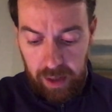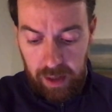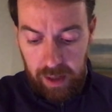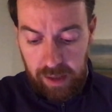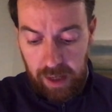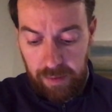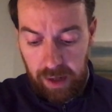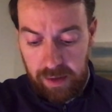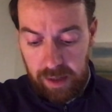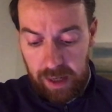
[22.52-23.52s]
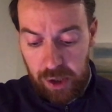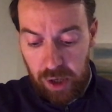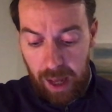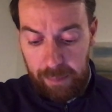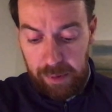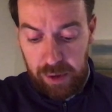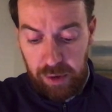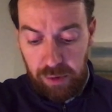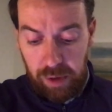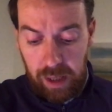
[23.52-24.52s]
is given as the initial
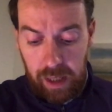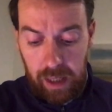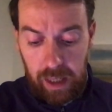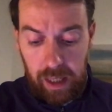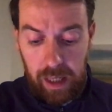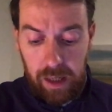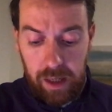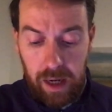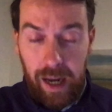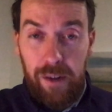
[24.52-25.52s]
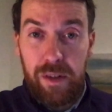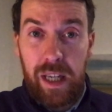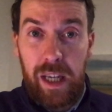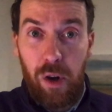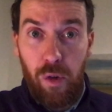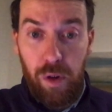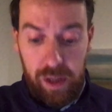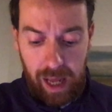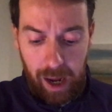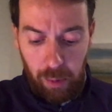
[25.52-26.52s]
amplitude e to negative t over
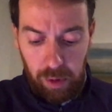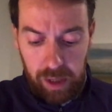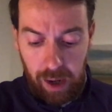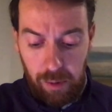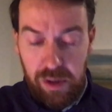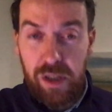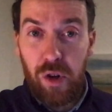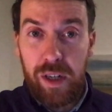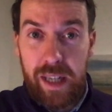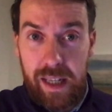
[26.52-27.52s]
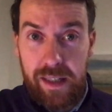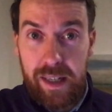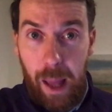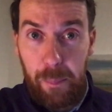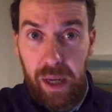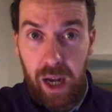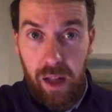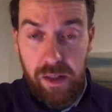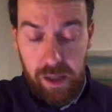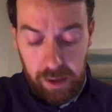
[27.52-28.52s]
tau, where tau is the damping
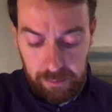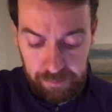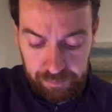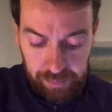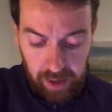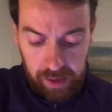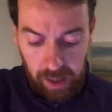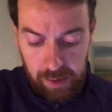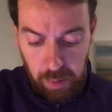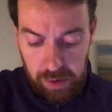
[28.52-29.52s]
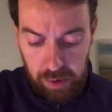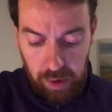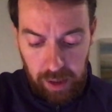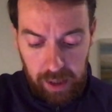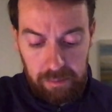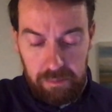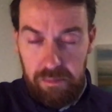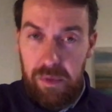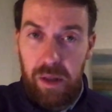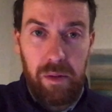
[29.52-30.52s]
constant, and that's what sort of the
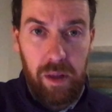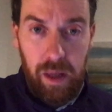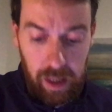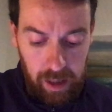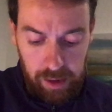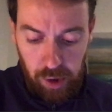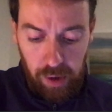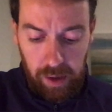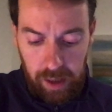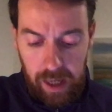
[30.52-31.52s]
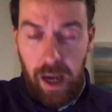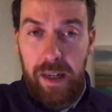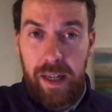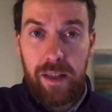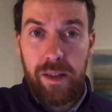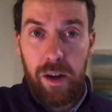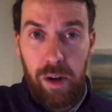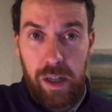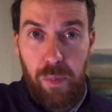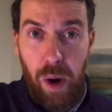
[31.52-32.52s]
key ideas that are
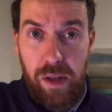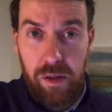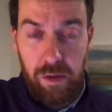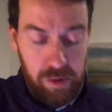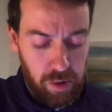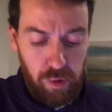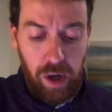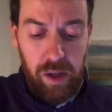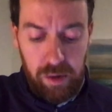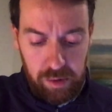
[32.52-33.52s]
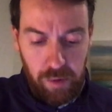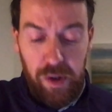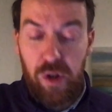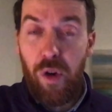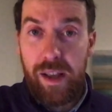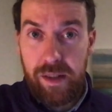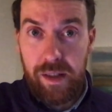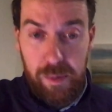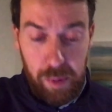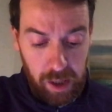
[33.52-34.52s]
expressed or sort of trying to sort of address in
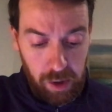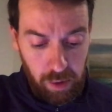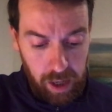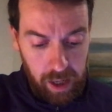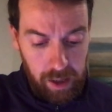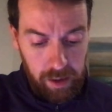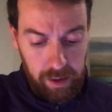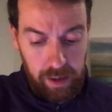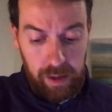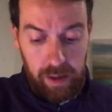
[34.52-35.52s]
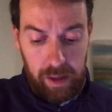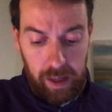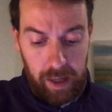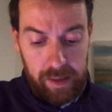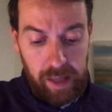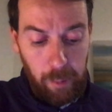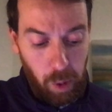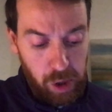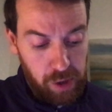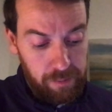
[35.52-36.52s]
this particular exam
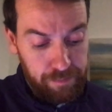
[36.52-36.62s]
question.